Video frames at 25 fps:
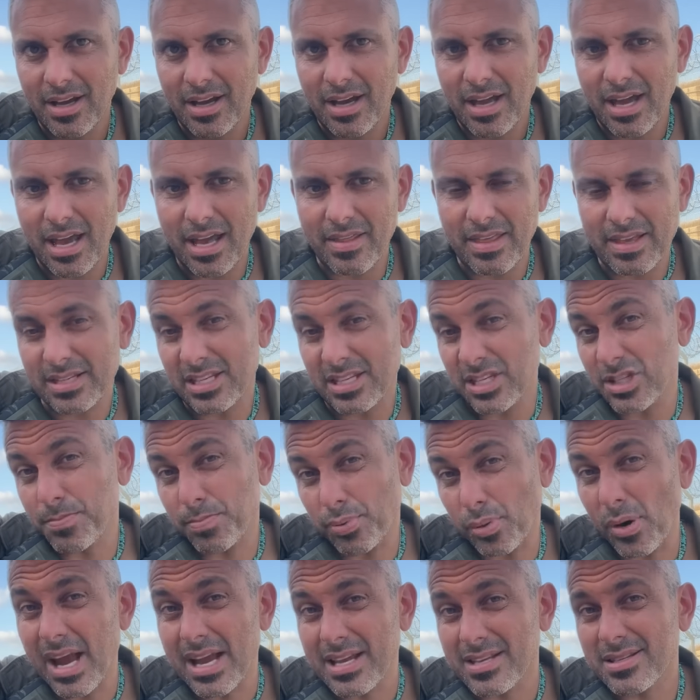and that says
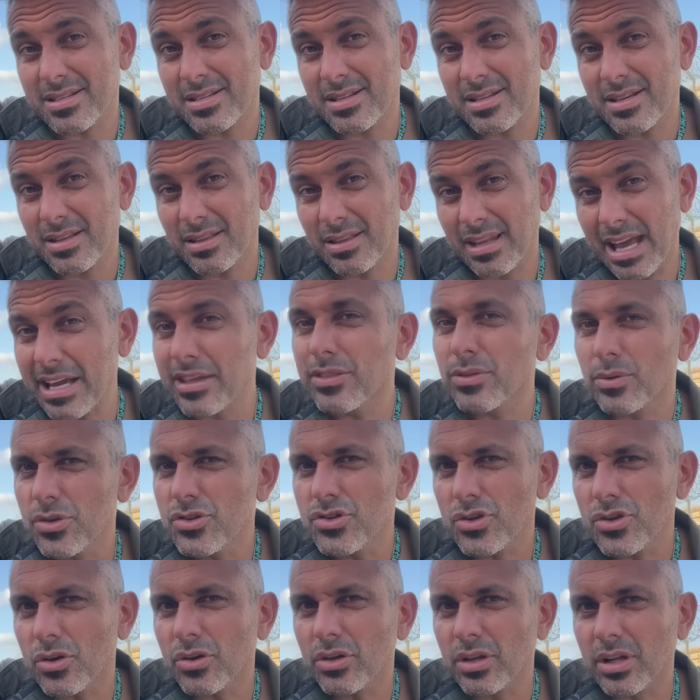press, like they're a
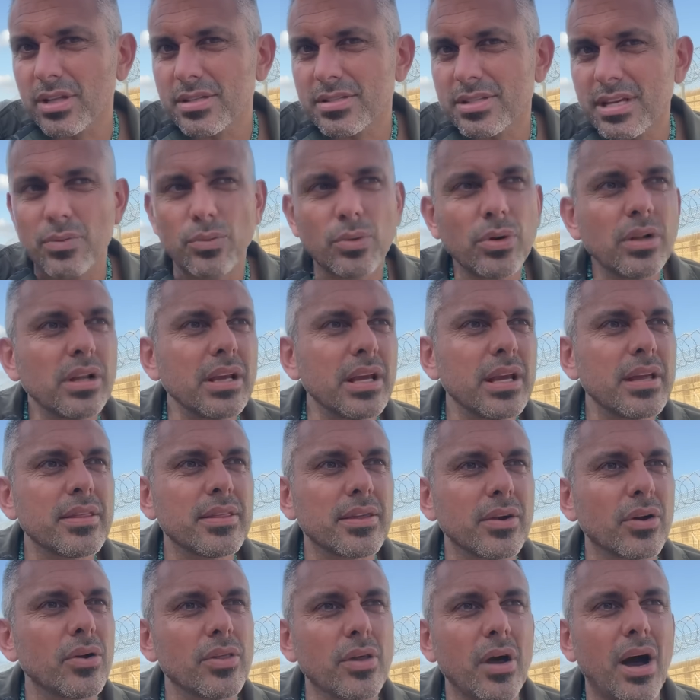journalist, and really
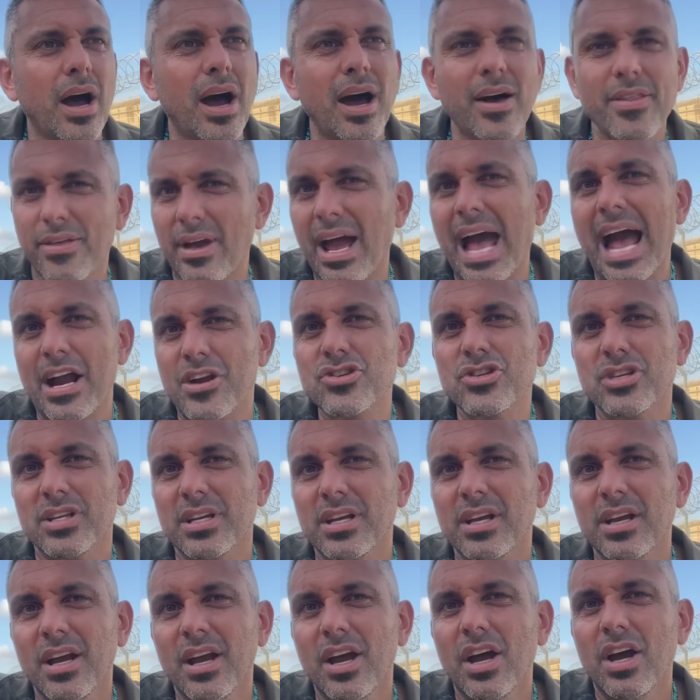they're
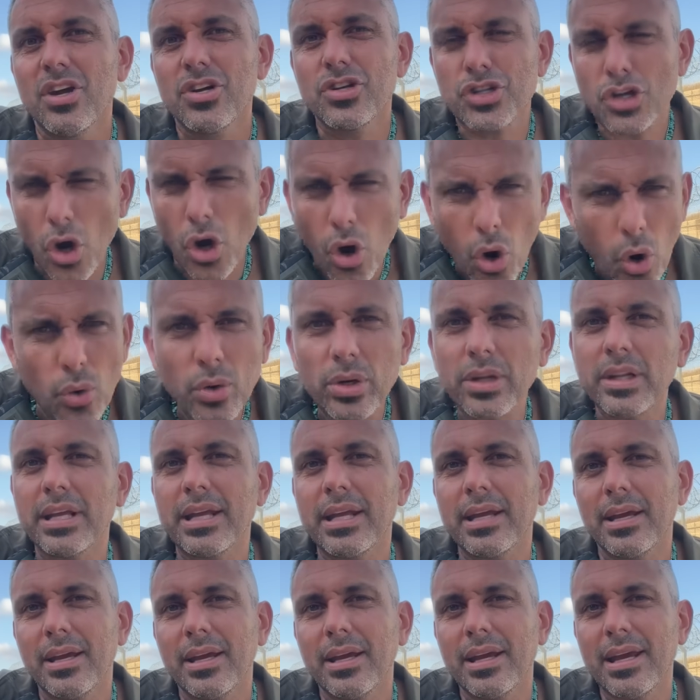actually
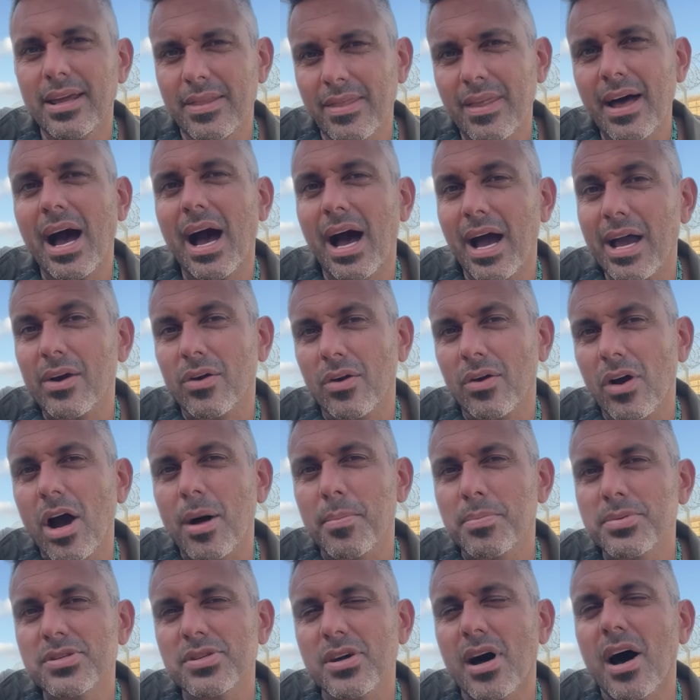totally in the higher
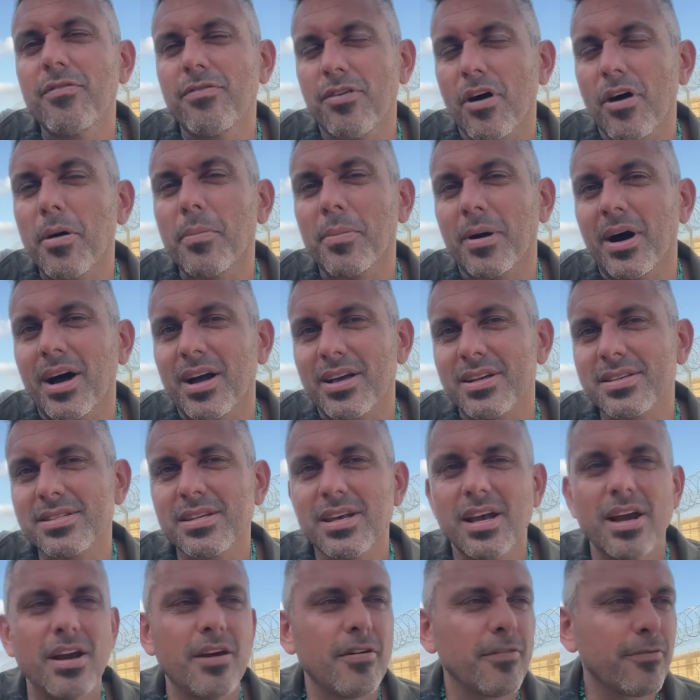ups of Hamas,
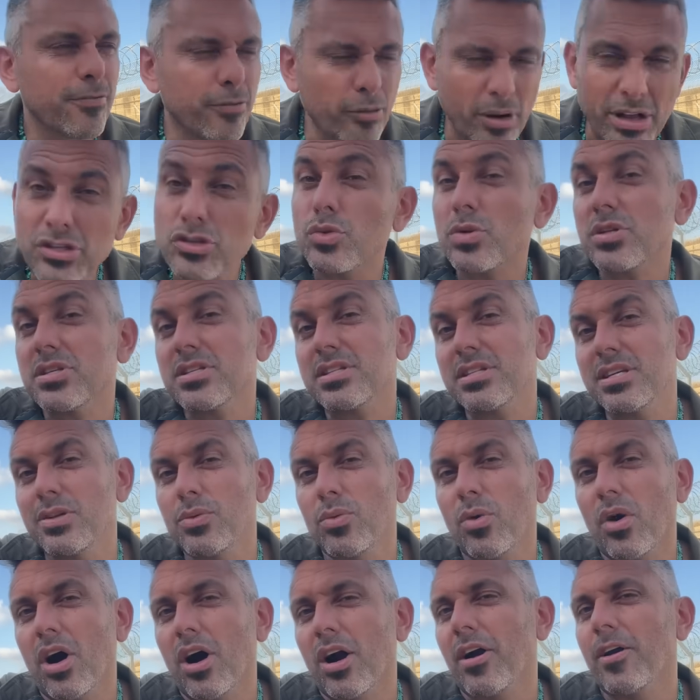friends with
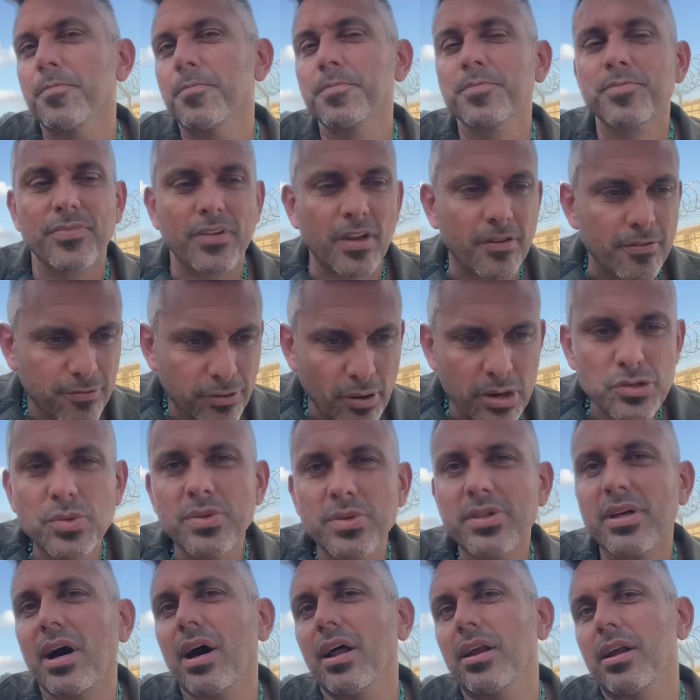Sinwar, friends
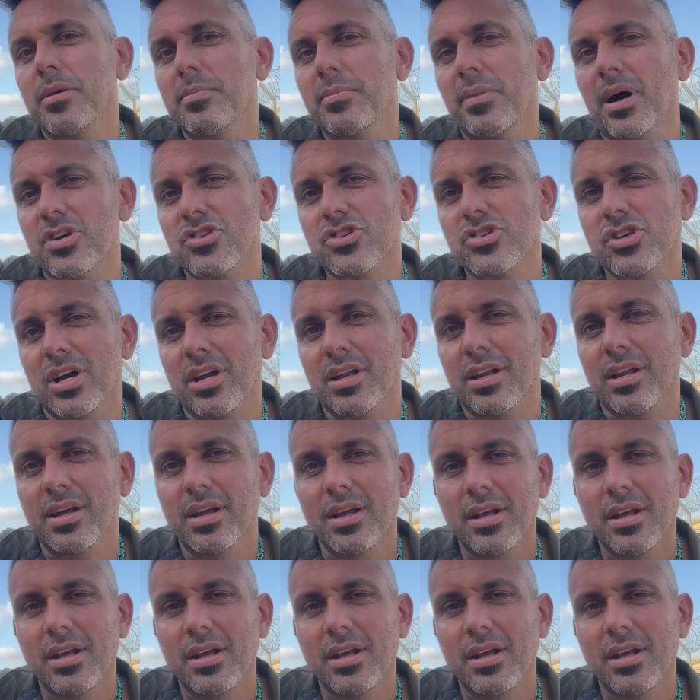with Khalid Mashal.